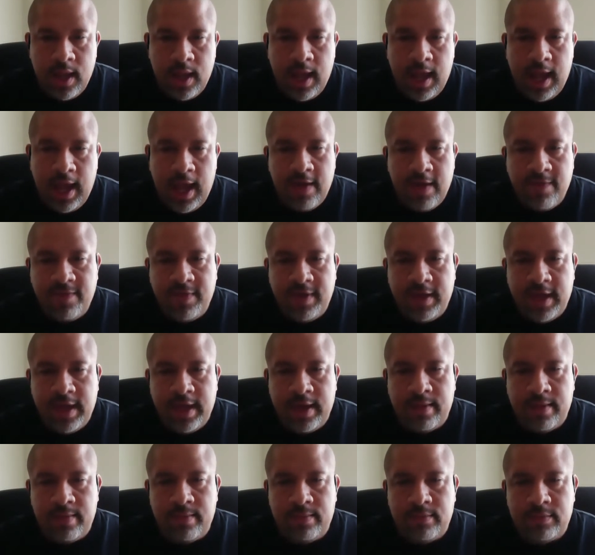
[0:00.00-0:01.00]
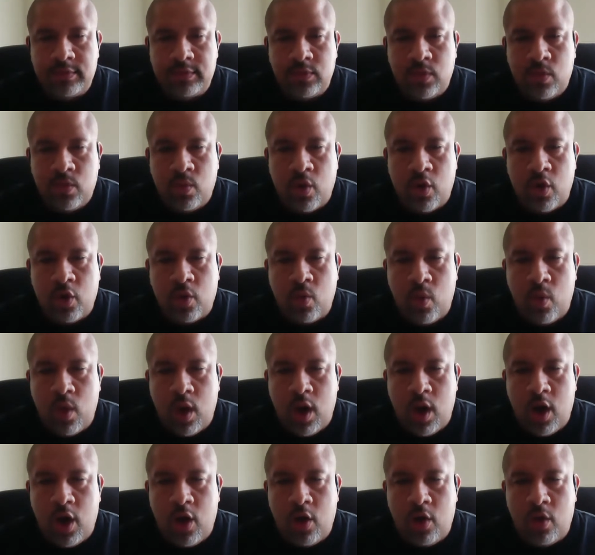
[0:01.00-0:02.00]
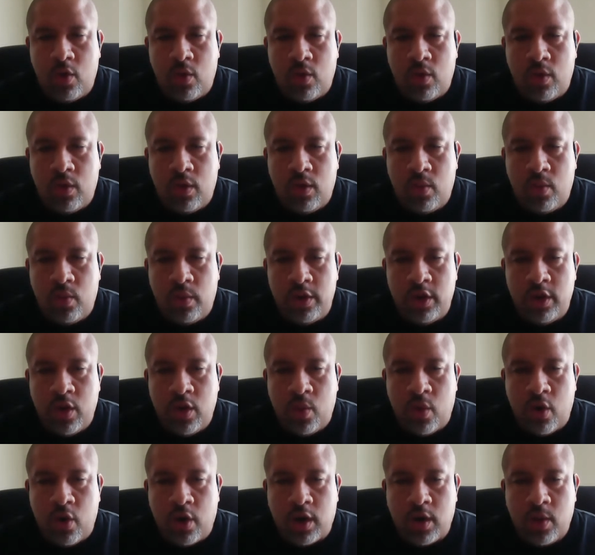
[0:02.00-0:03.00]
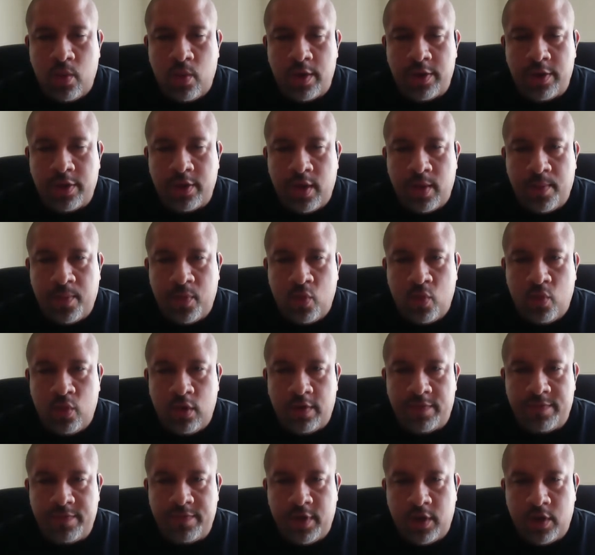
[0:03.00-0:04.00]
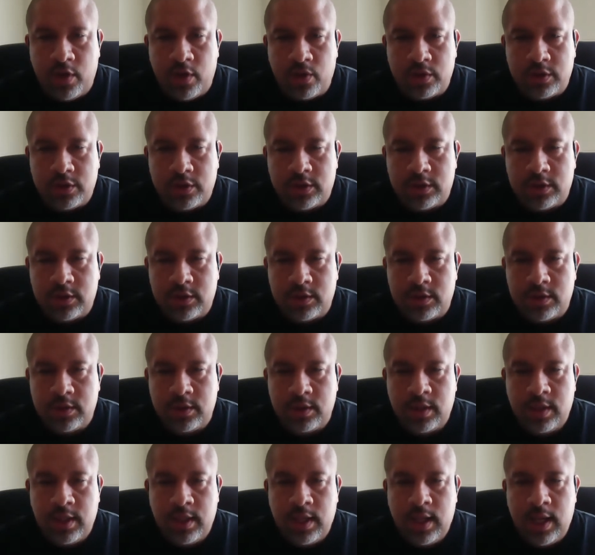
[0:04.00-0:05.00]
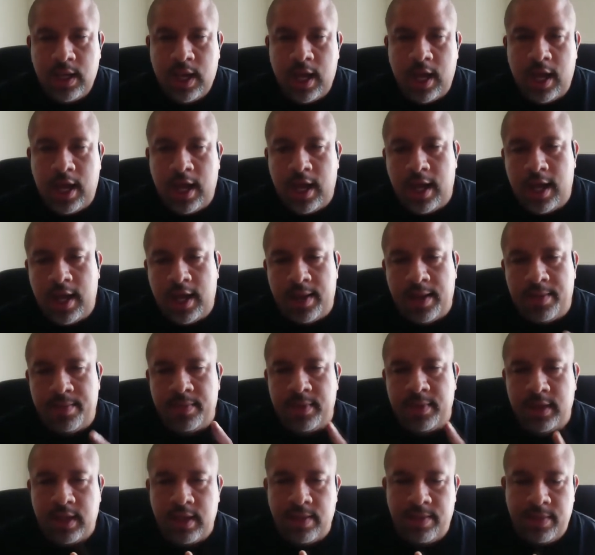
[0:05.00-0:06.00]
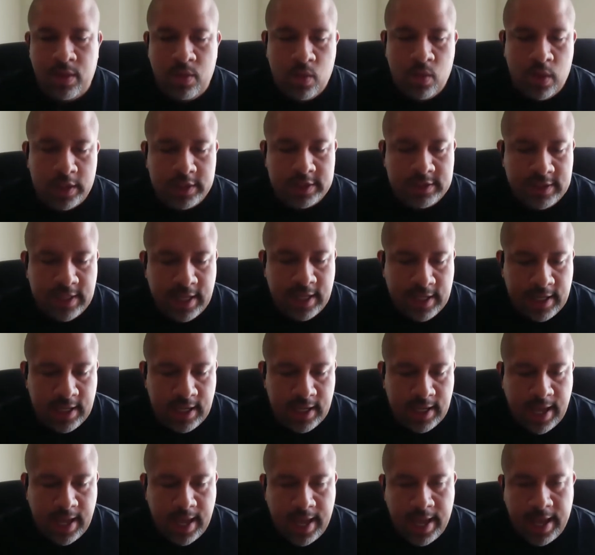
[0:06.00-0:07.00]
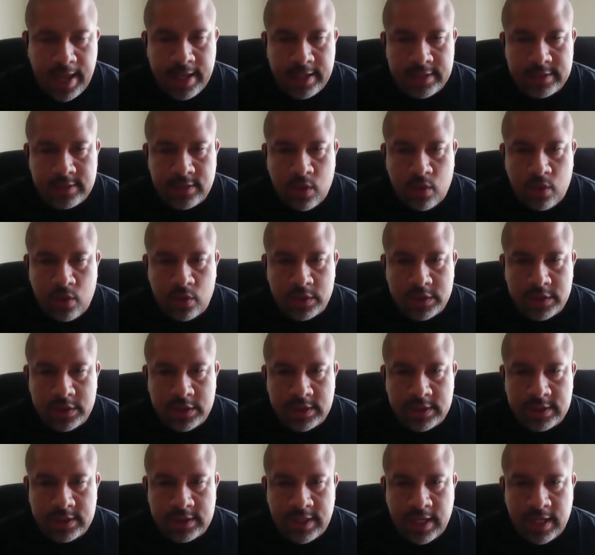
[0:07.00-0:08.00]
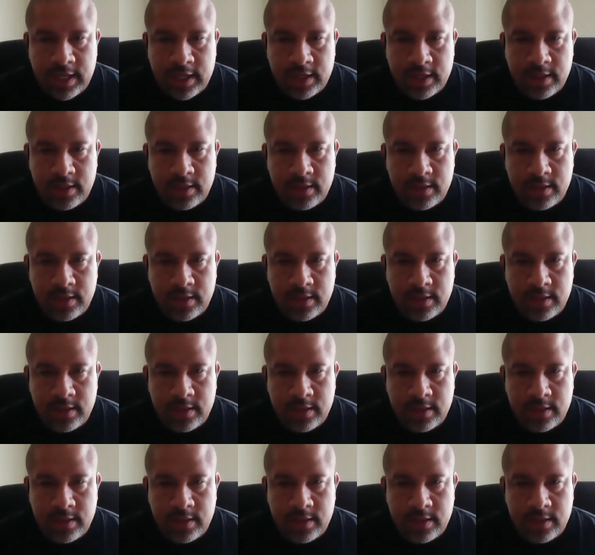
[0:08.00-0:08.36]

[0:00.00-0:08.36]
AVMs work well when you're working with a pool of notes. Give me 1 second, guys. Hold on just a second.